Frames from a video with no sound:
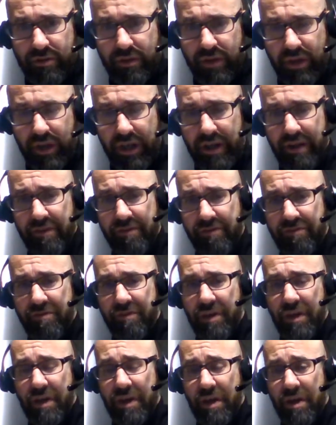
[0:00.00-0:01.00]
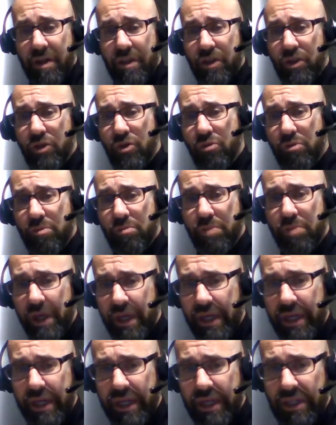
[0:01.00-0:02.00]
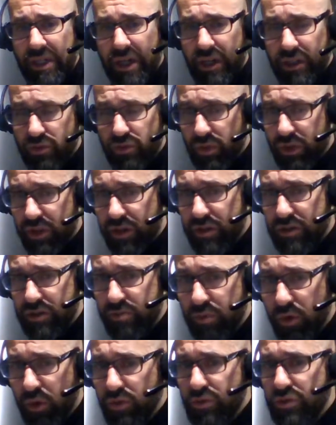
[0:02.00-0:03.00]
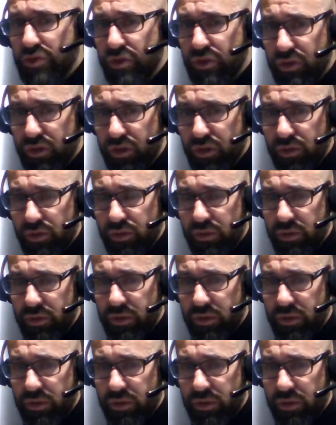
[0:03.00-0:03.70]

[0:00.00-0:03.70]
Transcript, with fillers: And if the human being does what they're supposed to do,